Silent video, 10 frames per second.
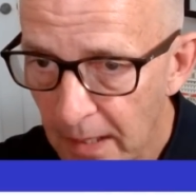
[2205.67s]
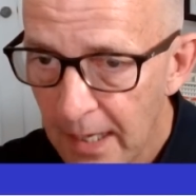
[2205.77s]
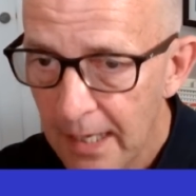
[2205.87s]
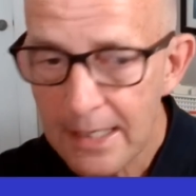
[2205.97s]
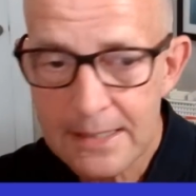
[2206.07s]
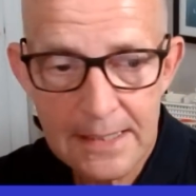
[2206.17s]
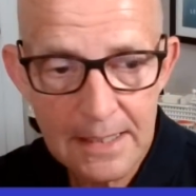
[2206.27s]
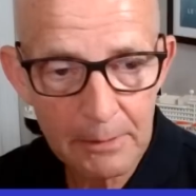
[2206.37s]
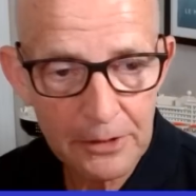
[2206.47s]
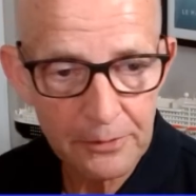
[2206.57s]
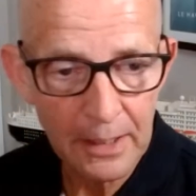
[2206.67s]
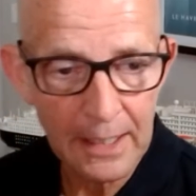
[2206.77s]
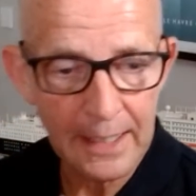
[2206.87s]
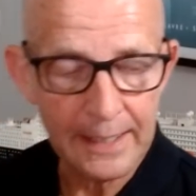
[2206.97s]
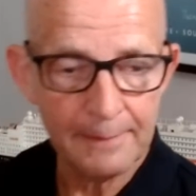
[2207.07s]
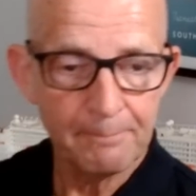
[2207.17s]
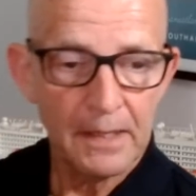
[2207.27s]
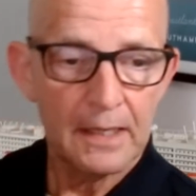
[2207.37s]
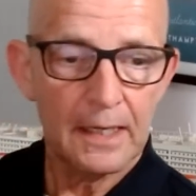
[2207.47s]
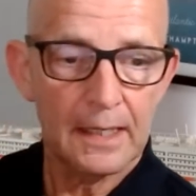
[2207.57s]
Leslie W, hi.
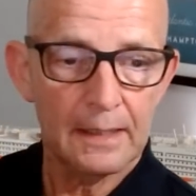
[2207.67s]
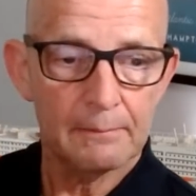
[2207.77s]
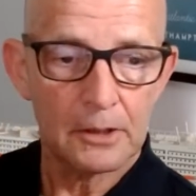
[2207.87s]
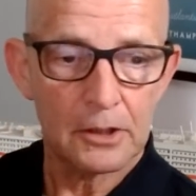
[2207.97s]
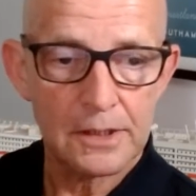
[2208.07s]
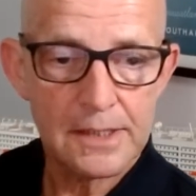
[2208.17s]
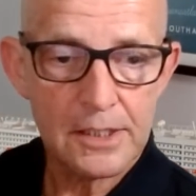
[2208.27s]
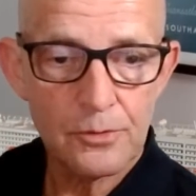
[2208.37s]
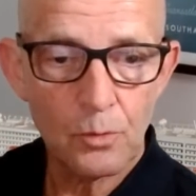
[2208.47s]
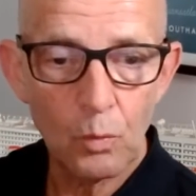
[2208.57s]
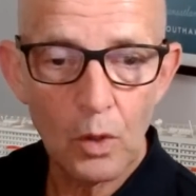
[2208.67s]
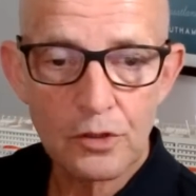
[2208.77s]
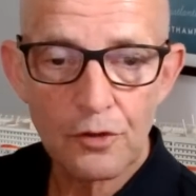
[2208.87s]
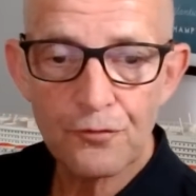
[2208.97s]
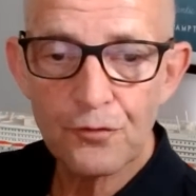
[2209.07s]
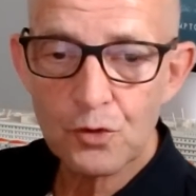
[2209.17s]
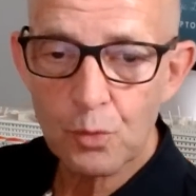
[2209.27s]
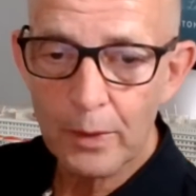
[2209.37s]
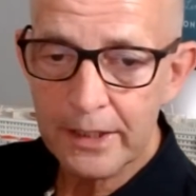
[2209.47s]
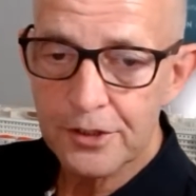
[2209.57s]
Good to see you. What
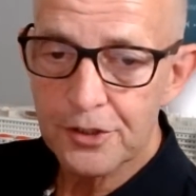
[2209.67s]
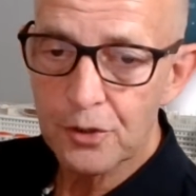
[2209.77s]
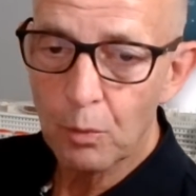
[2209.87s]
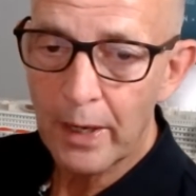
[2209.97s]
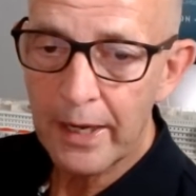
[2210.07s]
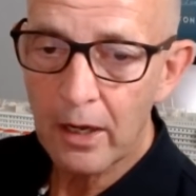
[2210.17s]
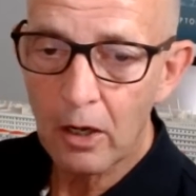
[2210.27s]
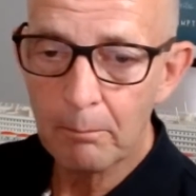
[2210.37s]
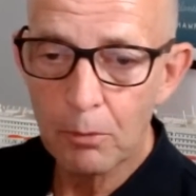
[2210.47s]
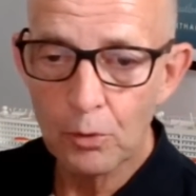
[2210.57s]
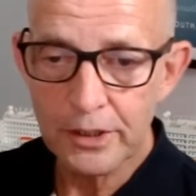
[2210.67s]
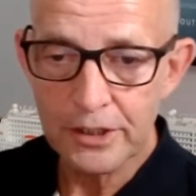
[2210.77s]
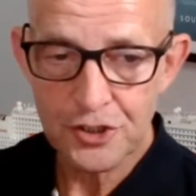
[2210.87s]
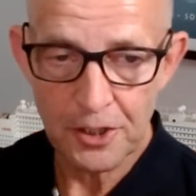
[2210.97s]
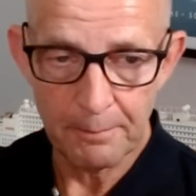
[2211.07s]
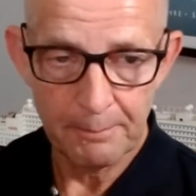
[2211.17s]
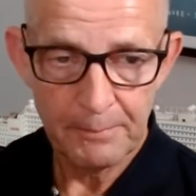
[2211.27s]
footwear do you wear on board a ship?